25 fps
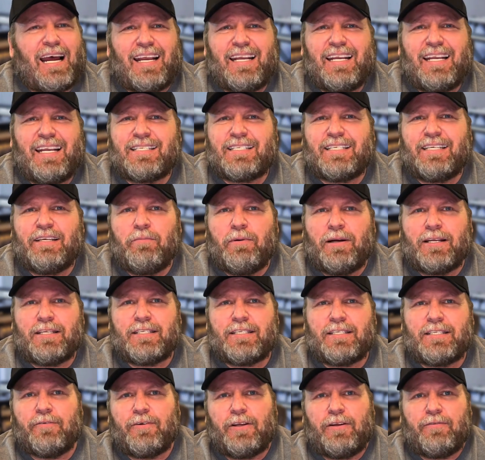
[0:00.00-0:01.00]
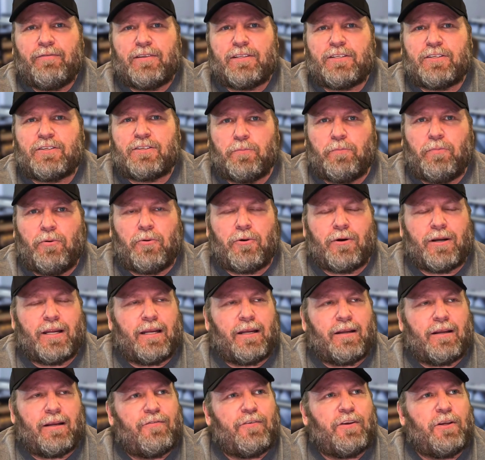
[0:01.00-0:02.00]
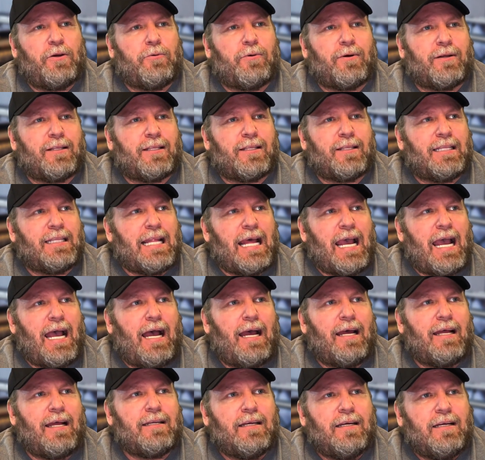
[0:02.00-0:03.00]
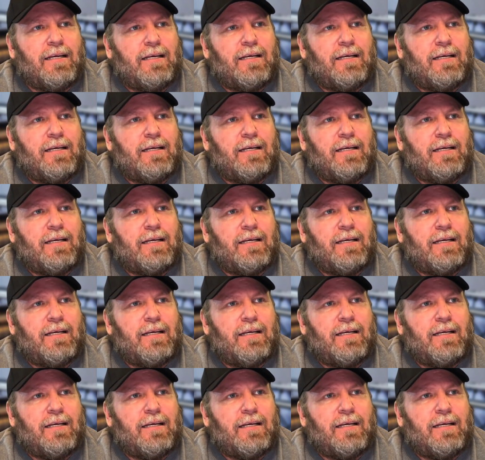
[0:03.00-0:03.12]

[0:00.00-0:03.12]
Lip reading: I can see myself even supporting fewer than that.